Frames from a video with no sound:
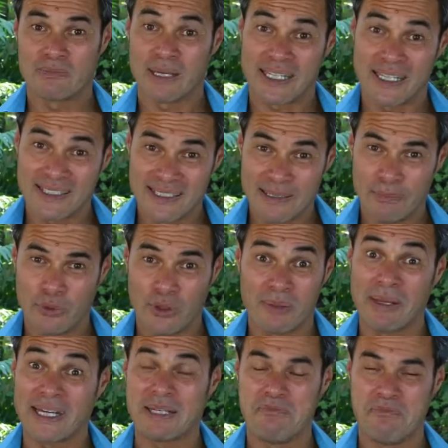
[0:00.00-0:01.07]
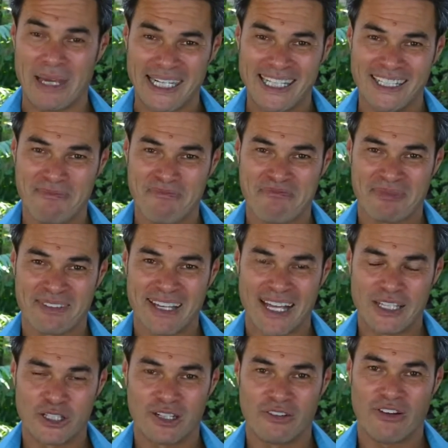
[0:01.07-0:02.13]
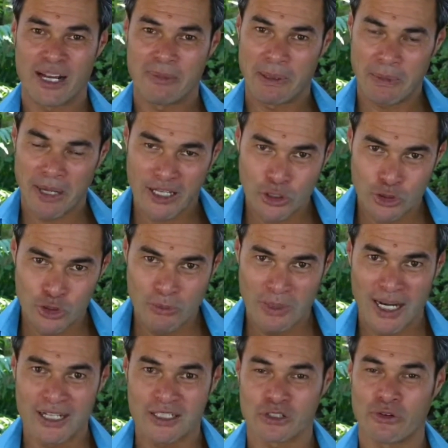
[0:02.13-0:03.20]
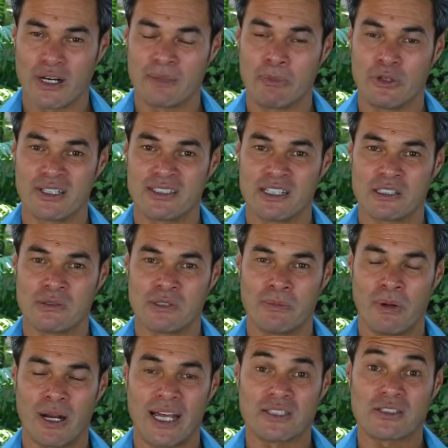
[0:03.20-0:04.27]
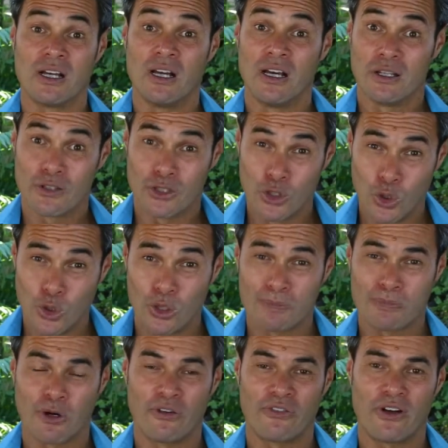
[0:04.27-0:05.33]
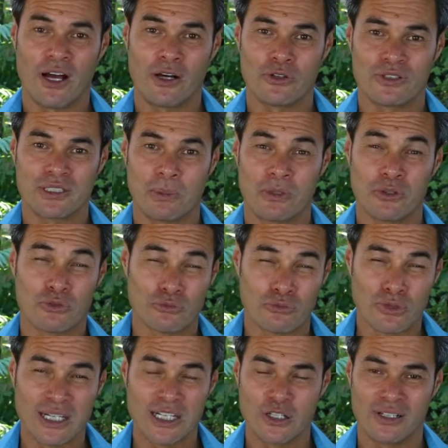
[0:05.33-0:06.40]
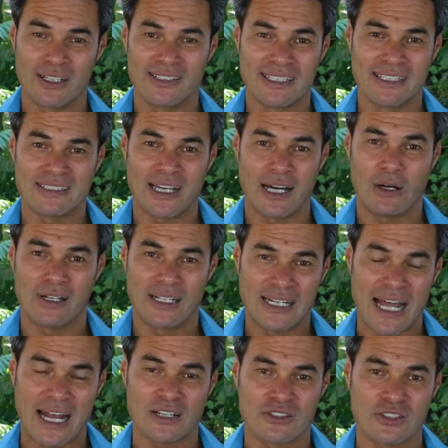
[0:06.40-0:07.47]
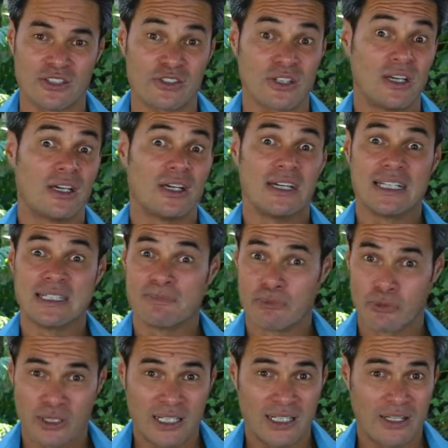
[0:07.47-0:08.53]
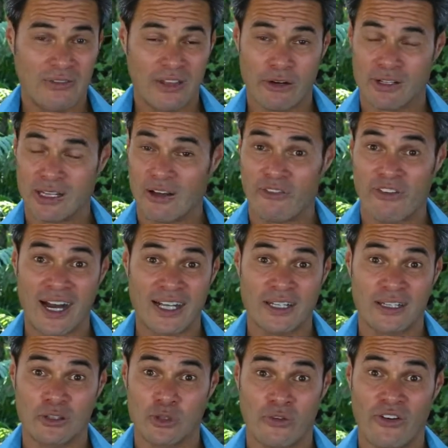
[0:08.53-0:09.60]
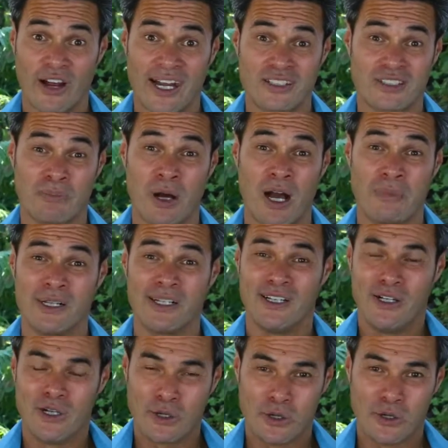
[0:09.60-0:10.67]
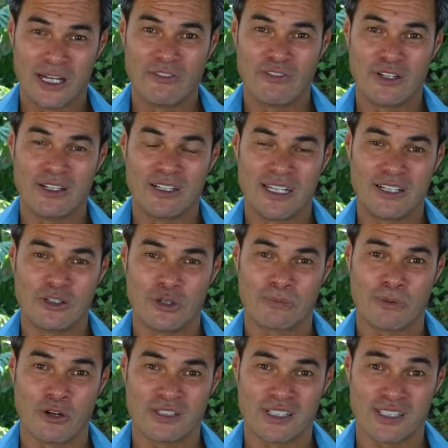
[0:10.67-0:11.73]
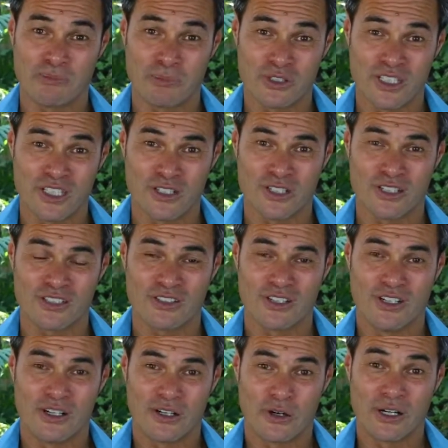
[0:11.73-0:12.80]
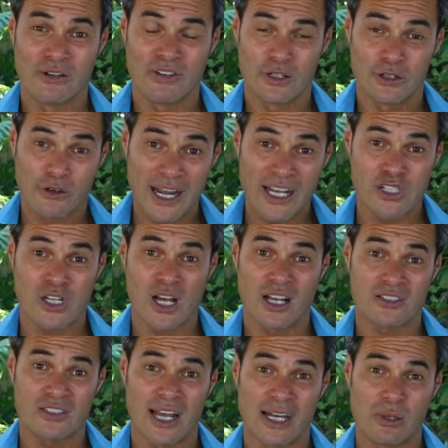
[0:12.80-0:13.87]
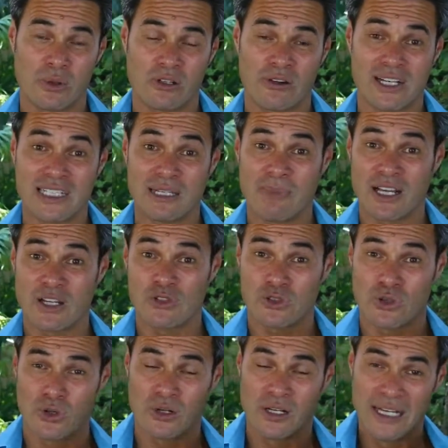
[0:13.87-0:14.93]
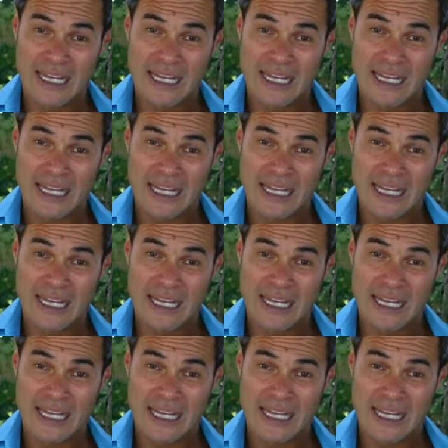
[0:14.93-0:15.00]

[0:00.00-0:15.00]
making it simple and making many. And you're going to find people like accumulators are great at putting systems in place. The Lord profile, who's someone who's really good at detail and analysis, is brilliant if they're in your finance department, or if you're in your process and procedures, or even in your HR side where they're actually making sure